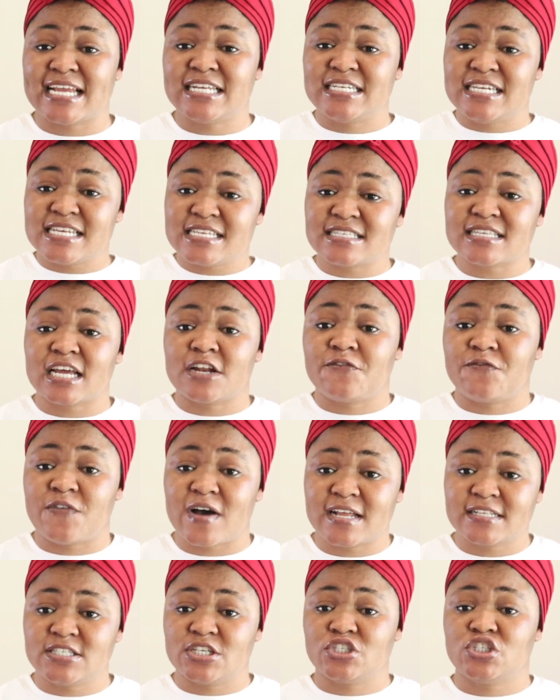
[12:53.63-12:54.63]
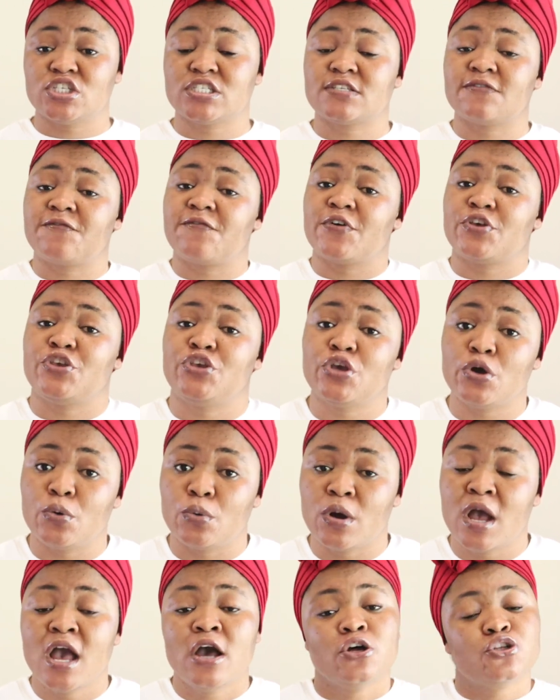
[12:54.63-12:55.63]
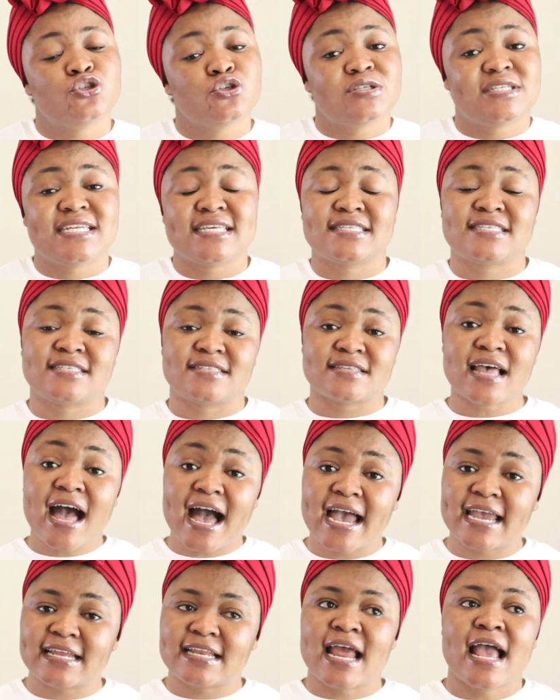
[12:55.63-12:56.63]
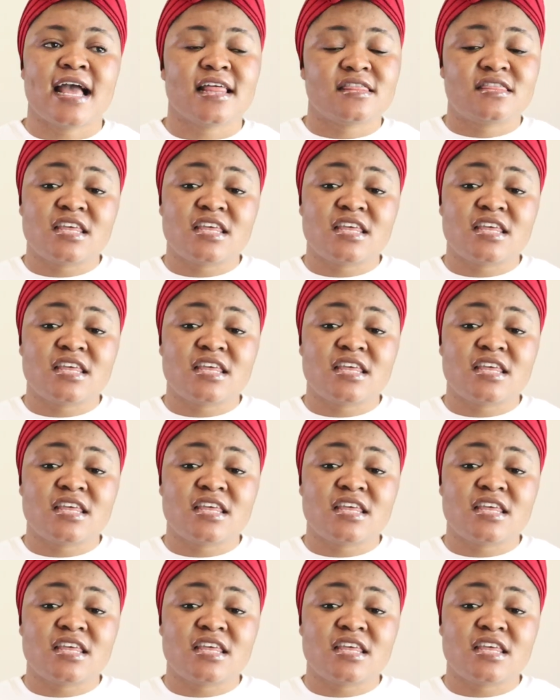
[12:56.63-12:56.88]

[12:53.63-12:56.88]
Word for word: and disadvantages for you to decide